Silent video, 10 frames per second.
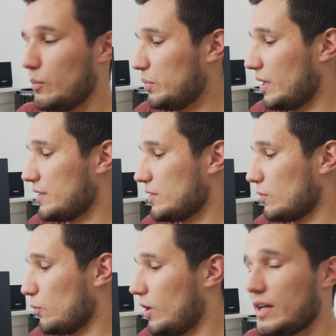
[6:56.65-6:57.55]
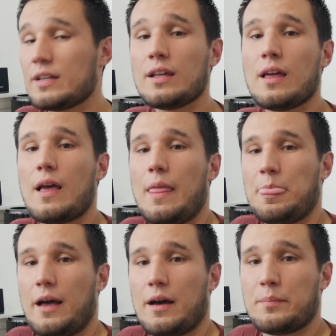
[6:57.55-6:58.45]
plus one.
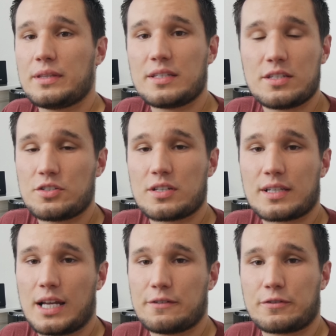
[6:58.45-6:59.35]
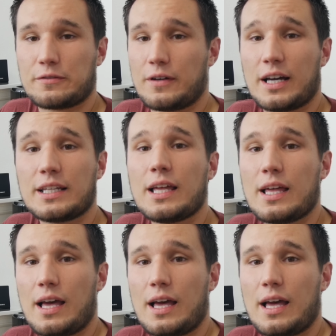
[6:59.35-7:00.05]
Uh, but this is just kind of for fun.